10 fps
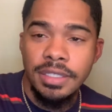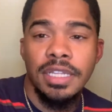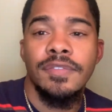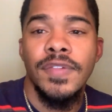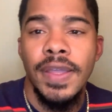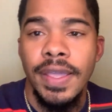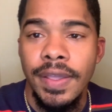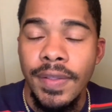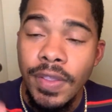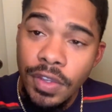not the
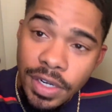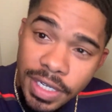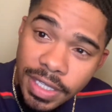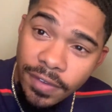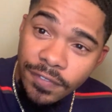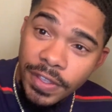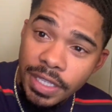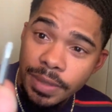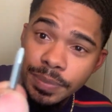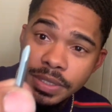flathead. You're gonna need the
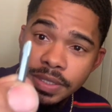Phillips